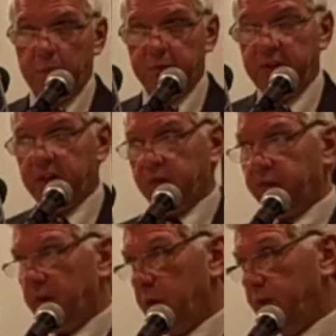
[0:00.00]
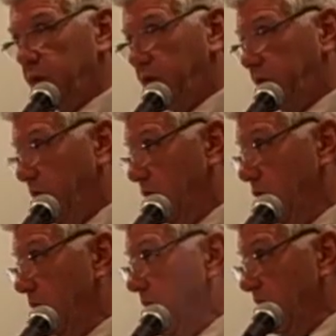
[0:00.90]
Representatives, however,
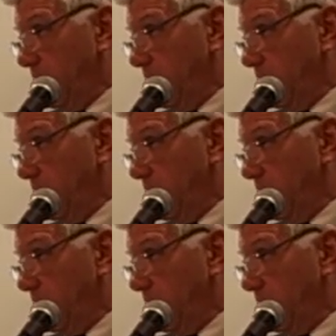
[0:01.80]
so